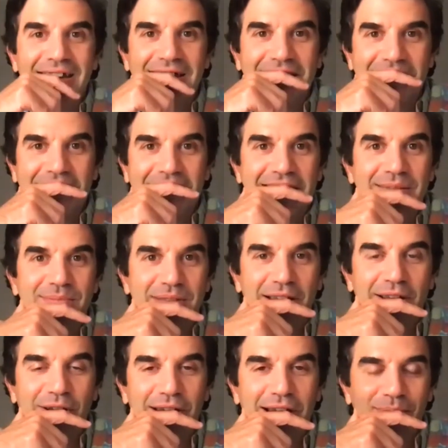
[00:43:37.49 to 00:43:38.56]
it's, it seems like a
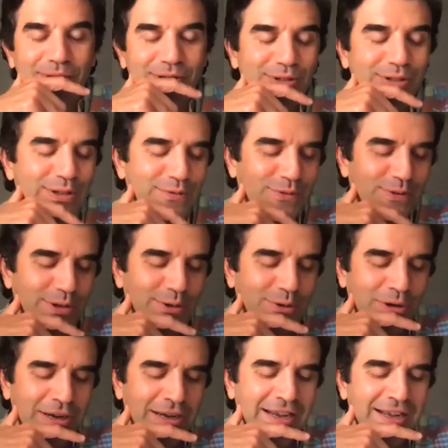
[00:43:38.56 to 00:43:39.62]
good opportunity for you.
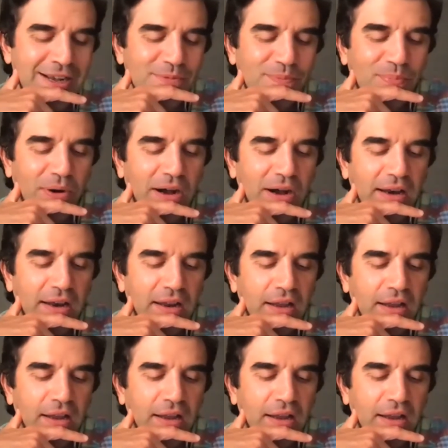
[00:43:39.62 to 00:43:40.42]
But